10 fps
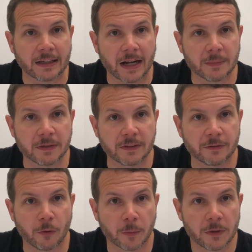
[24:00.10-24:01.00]
an
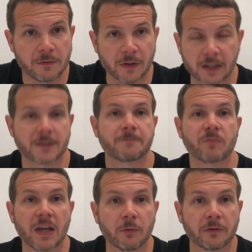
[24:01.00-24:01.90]
IPv4 prefix.
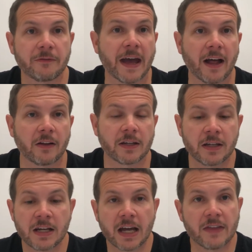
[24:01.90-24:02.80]
It would fail,
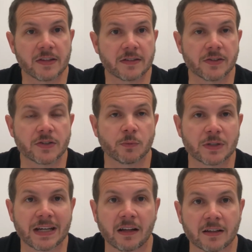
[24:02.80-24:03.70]
and the system
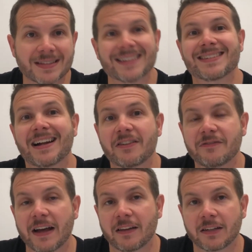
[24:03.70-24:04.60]
would tell us that's not a
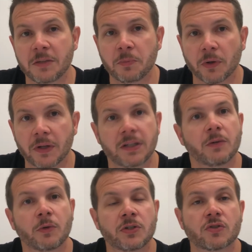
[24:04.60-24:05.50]
valid input, and
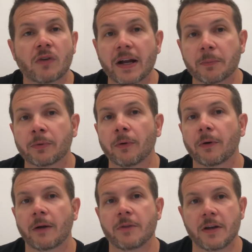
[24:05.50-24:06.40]
it wouldn't try to
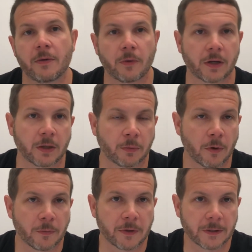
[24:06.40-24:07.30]
program the network
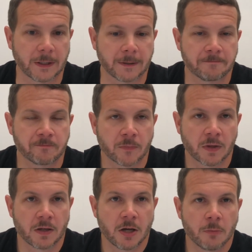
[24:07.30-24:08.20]
inappropriately.
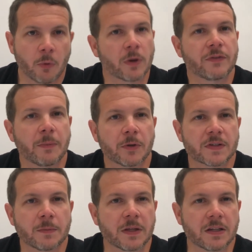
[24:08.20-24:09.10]
But what if they put
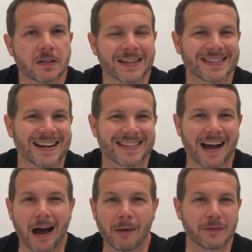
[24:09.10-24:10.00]
something in that's not
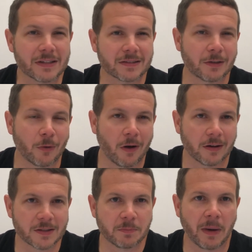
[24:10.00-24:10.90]
as obviously
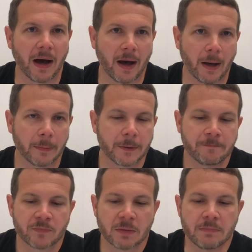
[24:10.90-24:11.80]
wrong as Bob?
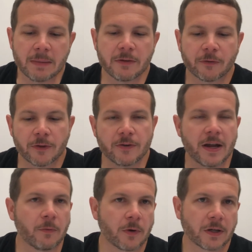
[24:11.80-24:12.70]
Maybe for their
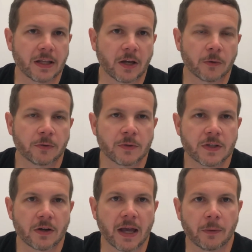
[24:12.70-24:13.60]
network, they go through and
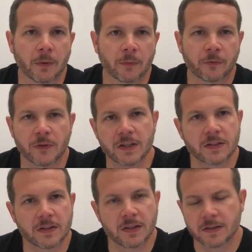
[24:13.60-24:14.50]
say, okay, well, for this